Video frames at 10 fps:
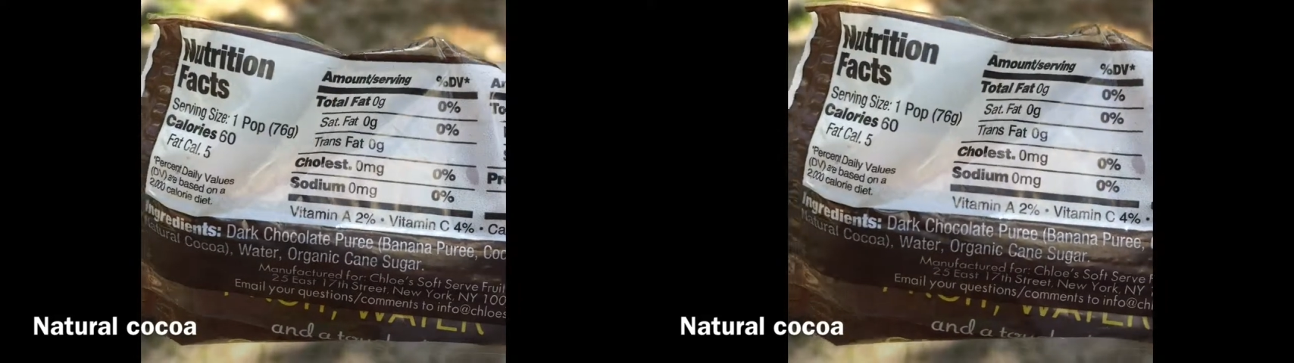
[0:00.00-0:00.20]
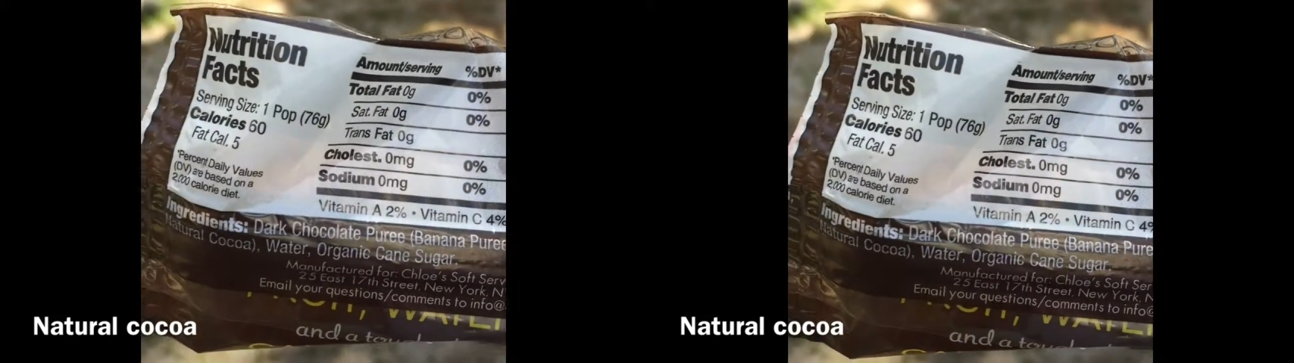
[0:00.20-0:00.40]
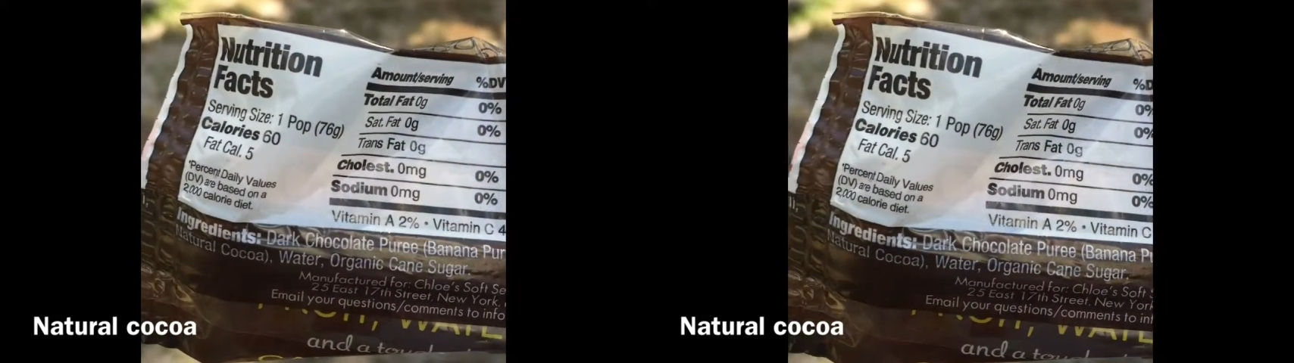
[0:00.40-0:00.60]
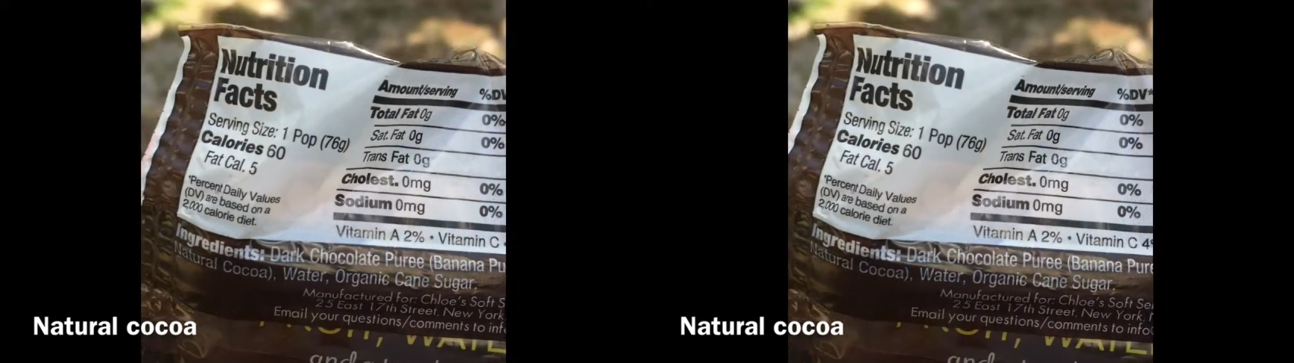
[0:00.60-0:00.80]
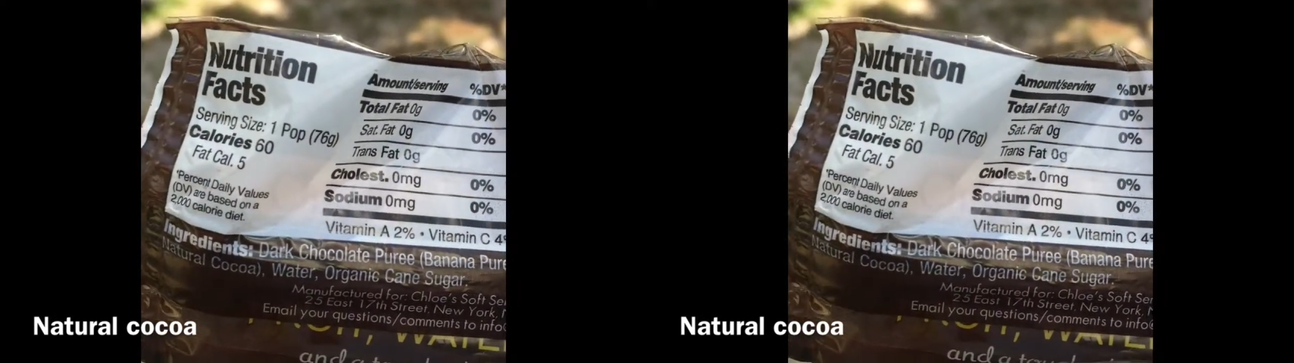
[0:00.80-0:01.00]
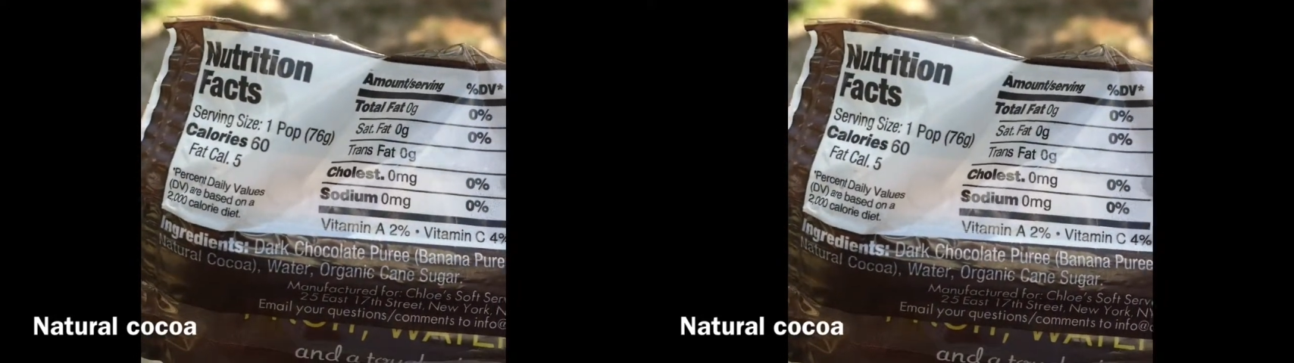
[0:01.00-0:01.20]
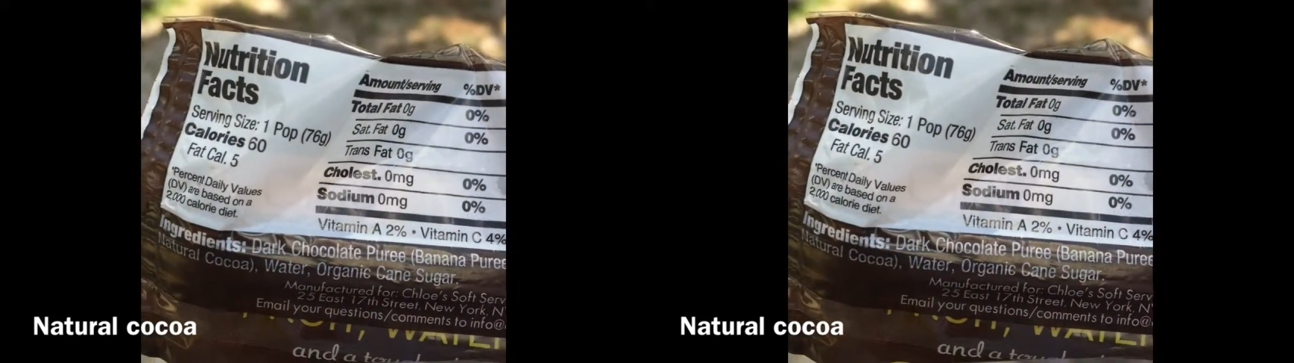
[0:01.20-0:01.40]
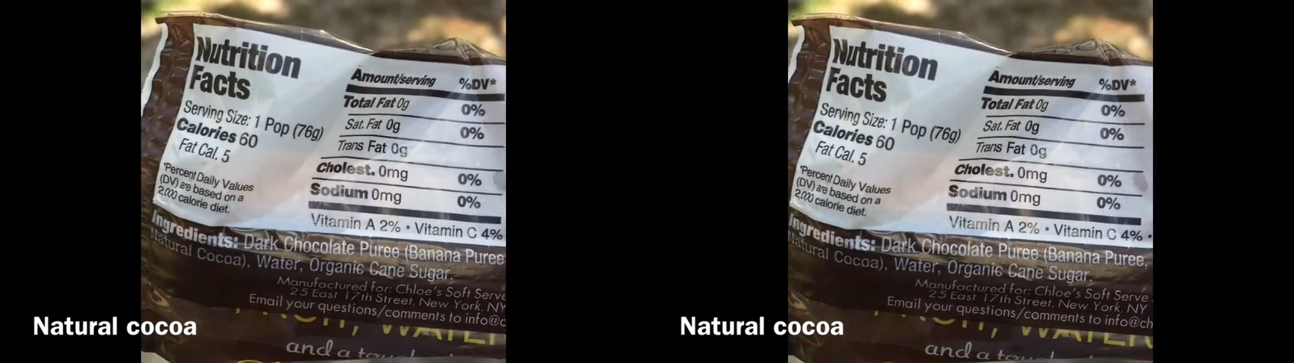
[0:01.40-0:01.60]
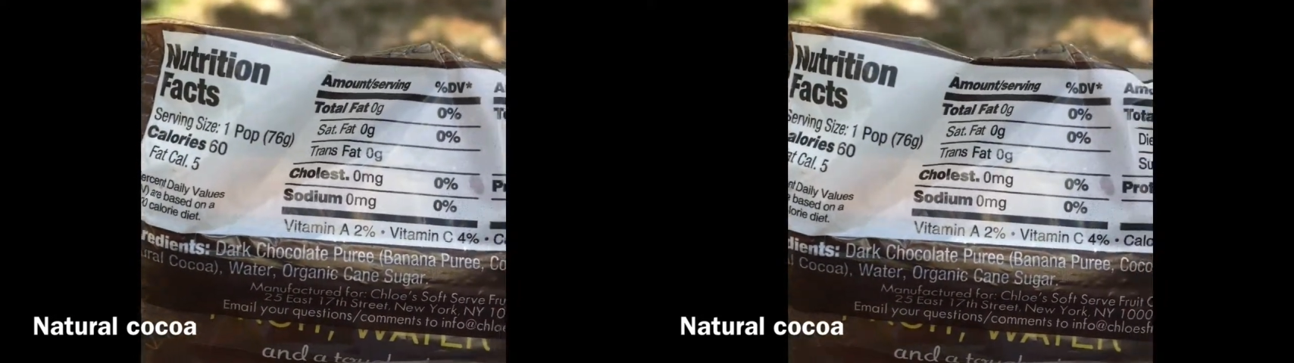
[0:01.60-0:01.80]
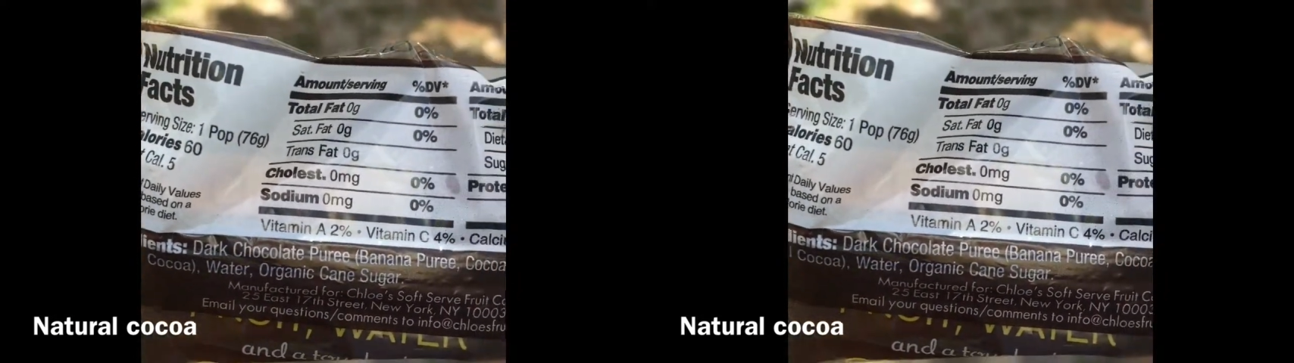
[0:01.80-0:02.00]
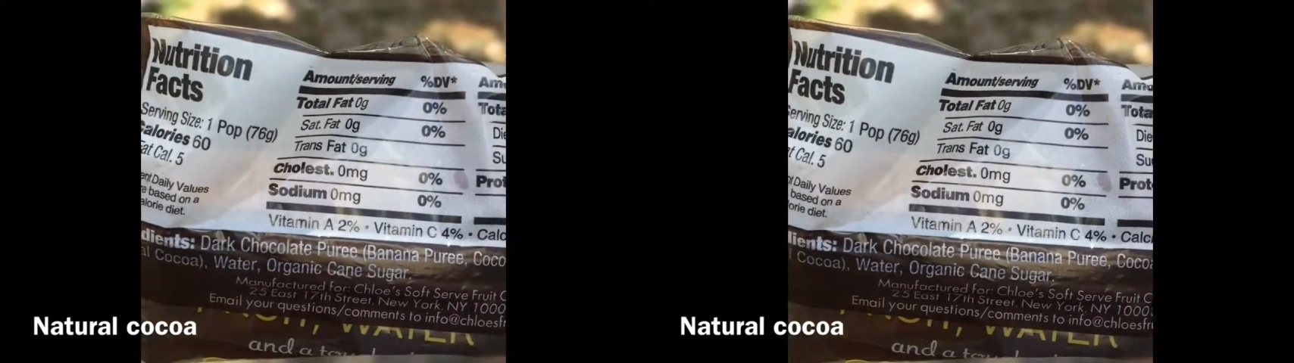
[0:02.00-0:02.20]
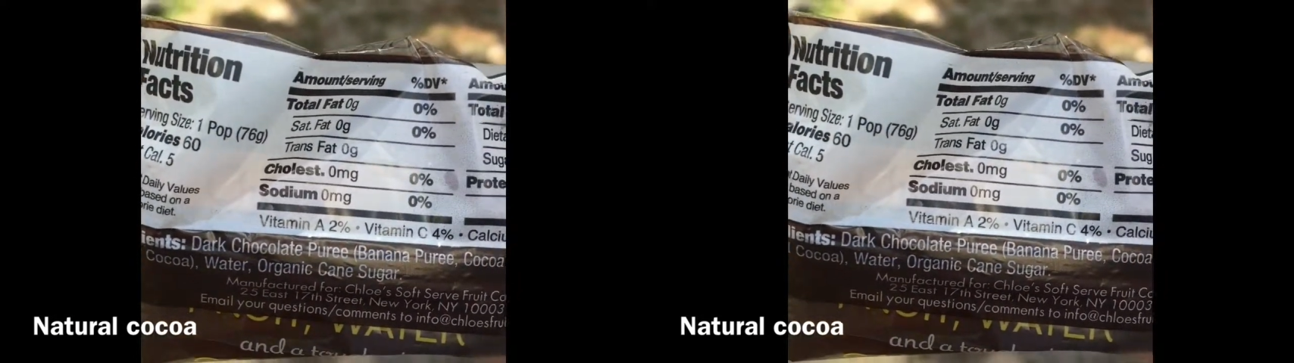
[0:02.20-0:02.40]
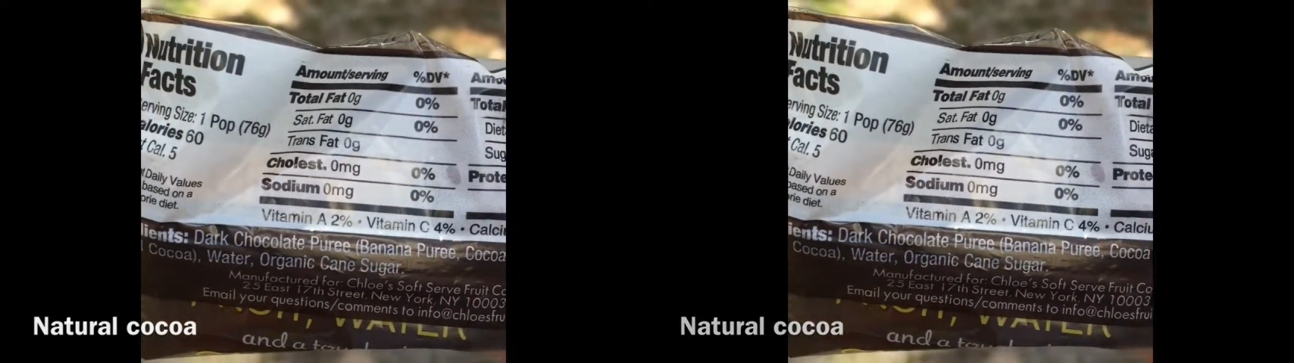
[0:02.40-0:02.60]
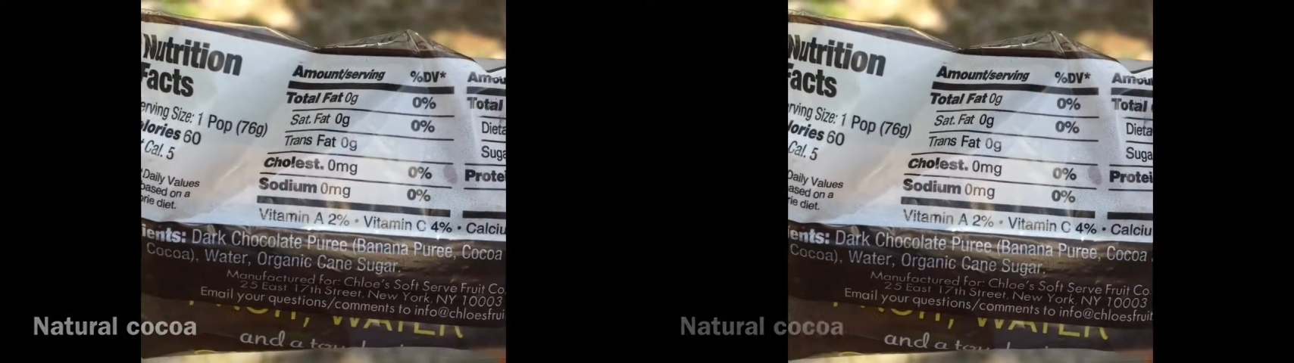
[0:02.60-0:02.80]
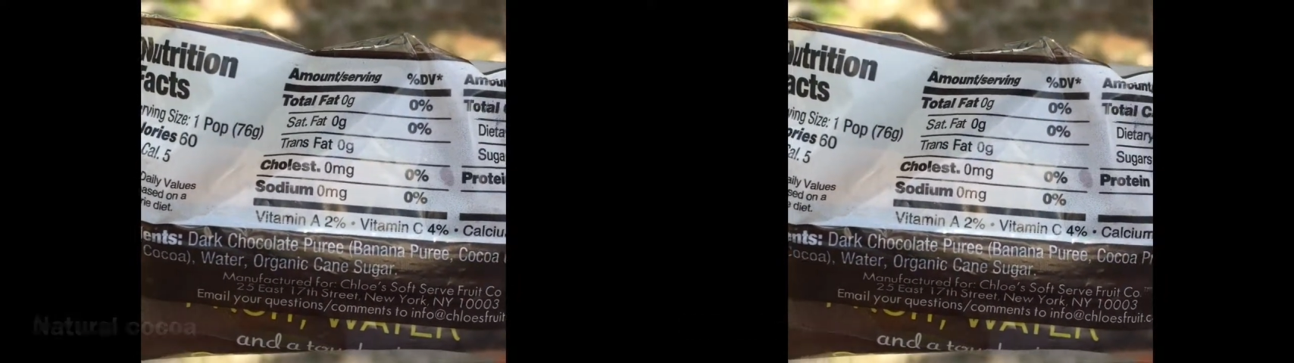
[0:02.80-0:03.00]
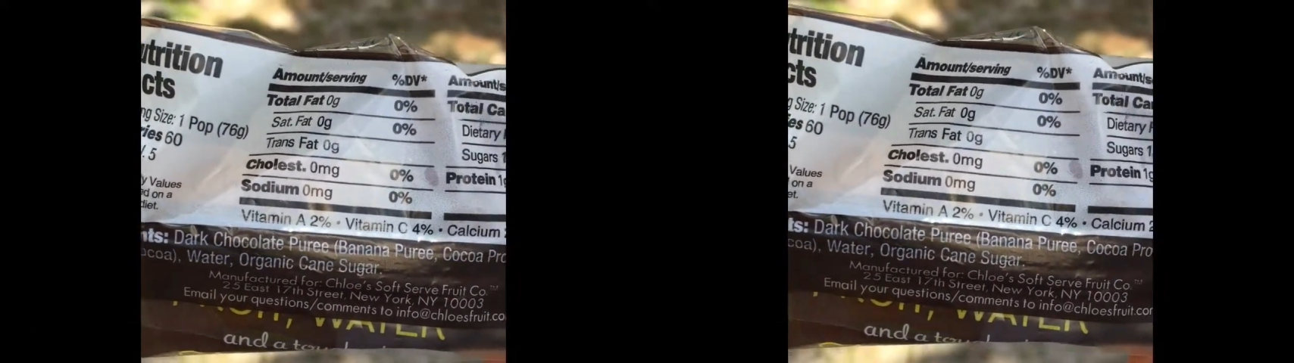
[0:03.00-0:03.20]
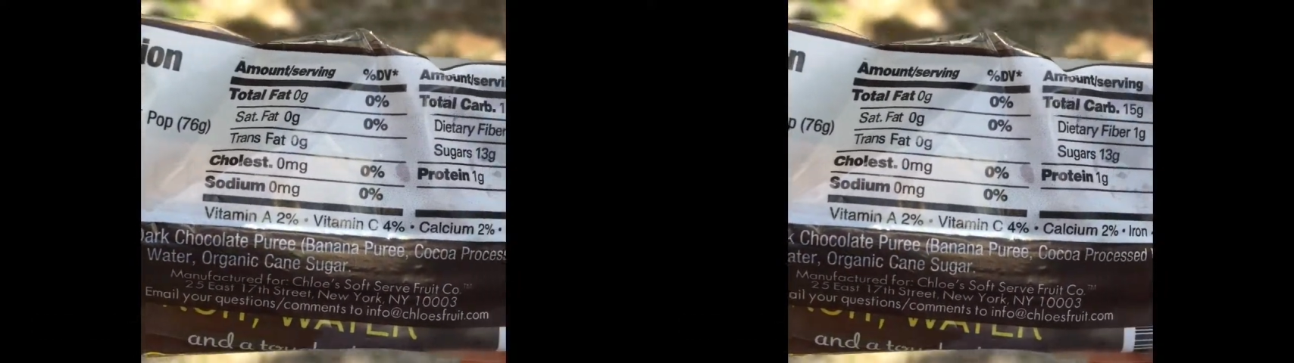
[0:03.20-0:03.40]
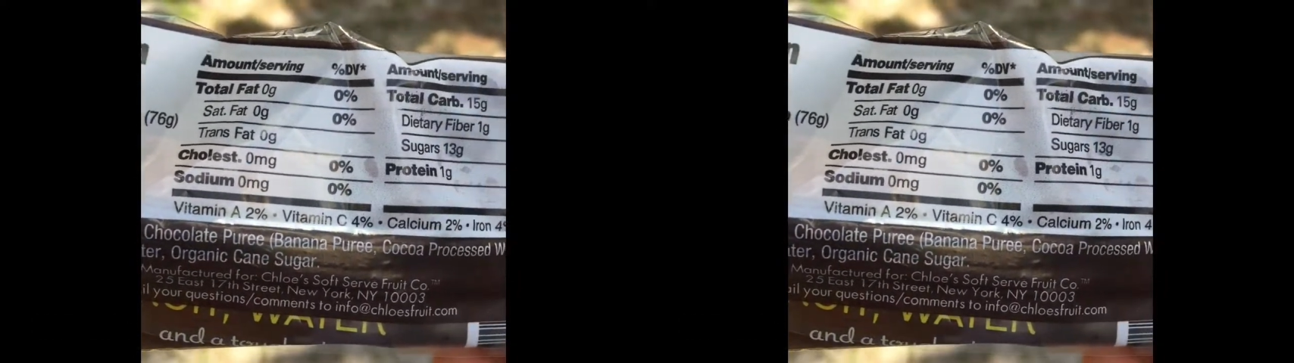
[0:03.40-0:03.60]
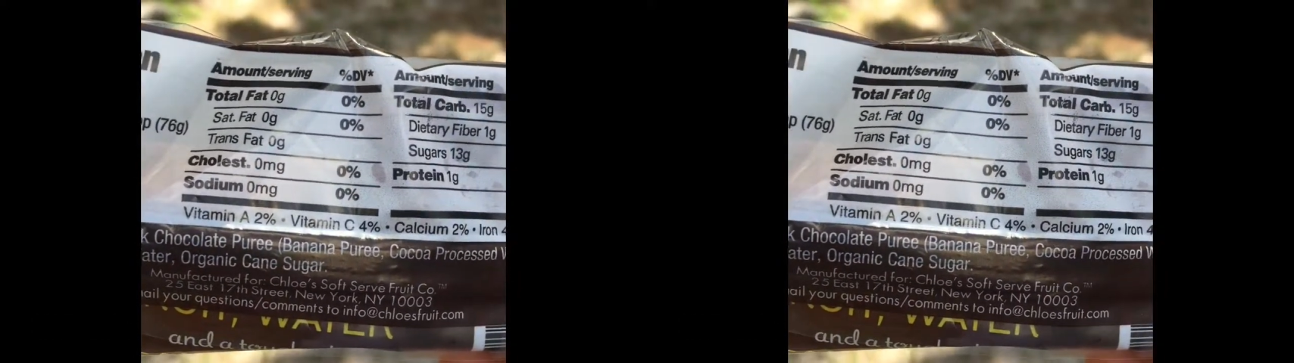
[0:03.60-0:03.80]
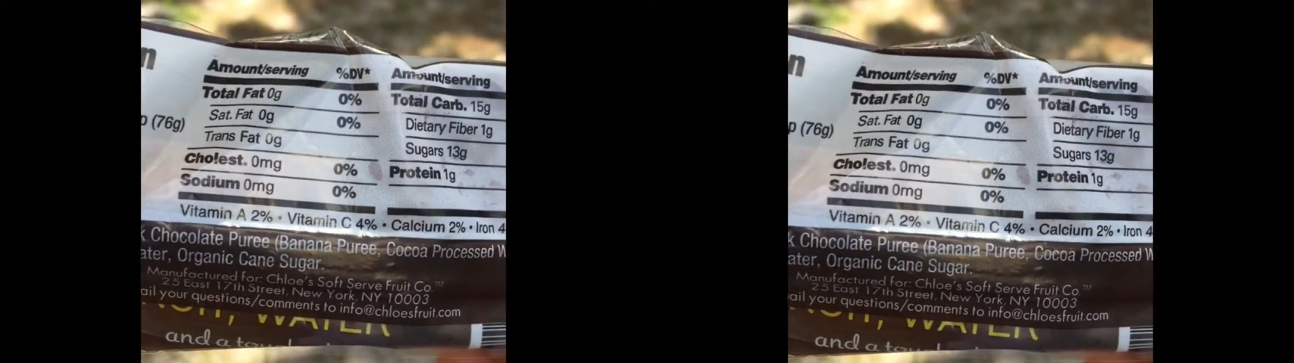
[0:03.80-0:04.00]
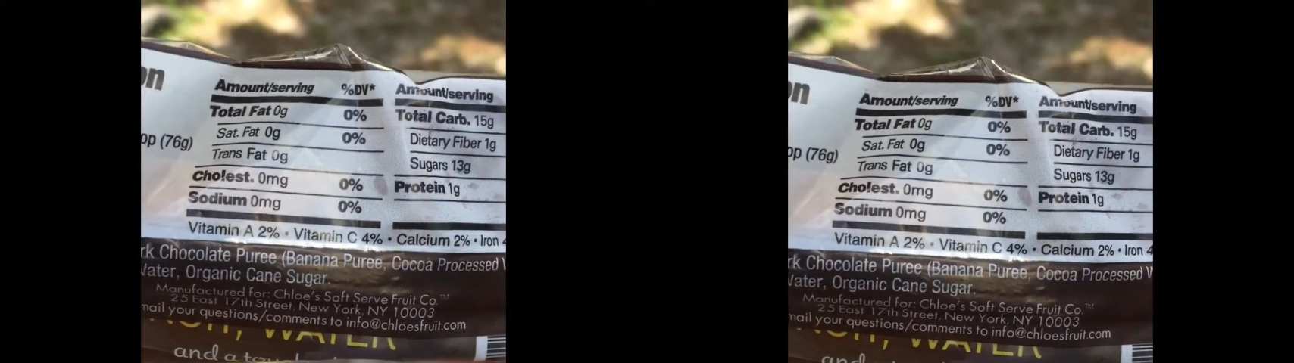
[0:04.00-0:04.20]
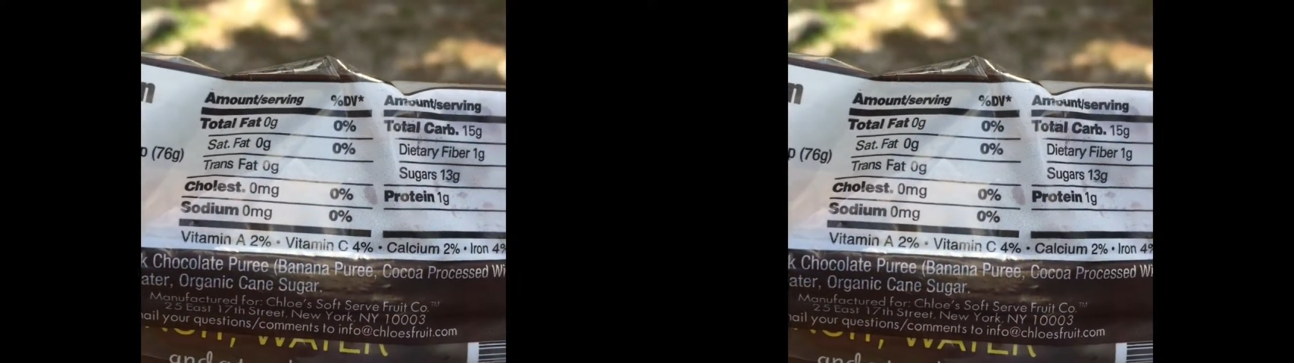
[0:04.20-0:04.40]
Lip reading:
Nobody's mouth can be seen.